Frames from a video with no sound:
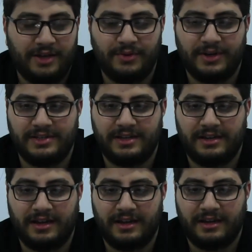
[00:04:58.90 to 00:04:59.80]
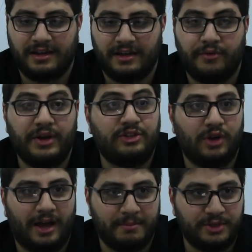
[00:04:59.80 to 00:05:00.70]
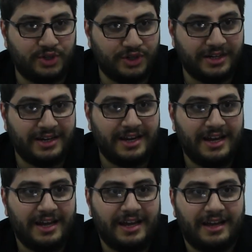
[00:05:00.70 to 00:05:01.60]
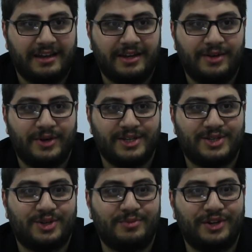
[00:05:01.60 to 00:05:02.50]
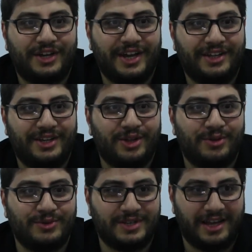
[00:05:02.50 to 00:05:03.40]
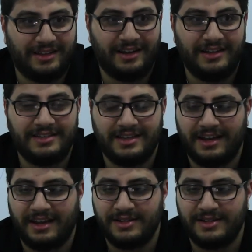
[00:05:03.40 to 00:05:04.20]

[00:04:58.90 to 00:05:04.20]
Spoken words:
was a radio amateur, and he was communicating through satellites. And as